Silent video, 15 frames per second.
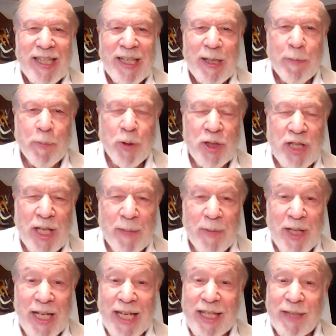uh, put them
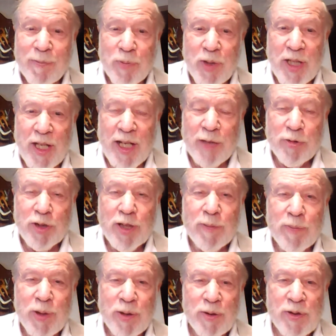and I can bring 100
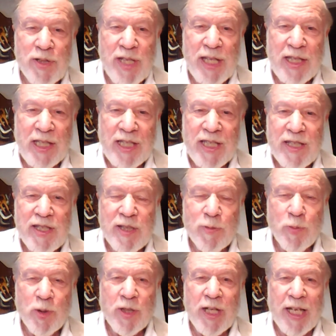computers that the kids can
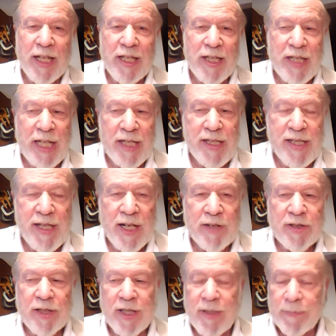work on. And that
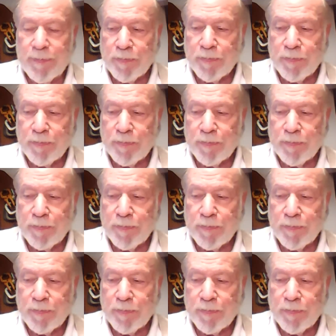started it.